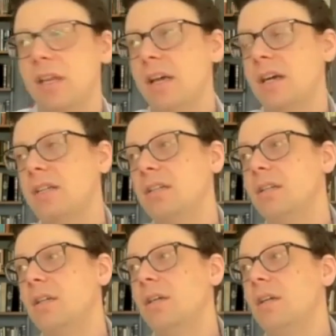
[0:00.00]

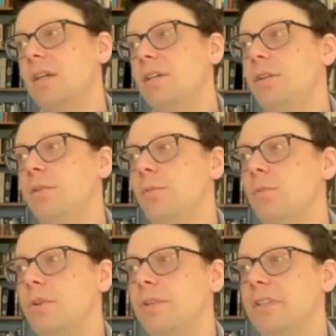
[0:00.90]
And, the
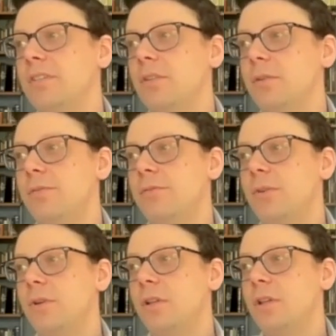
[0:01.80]
world is so
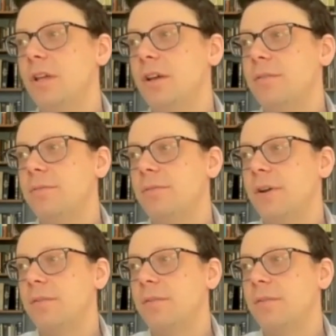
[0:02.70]
full of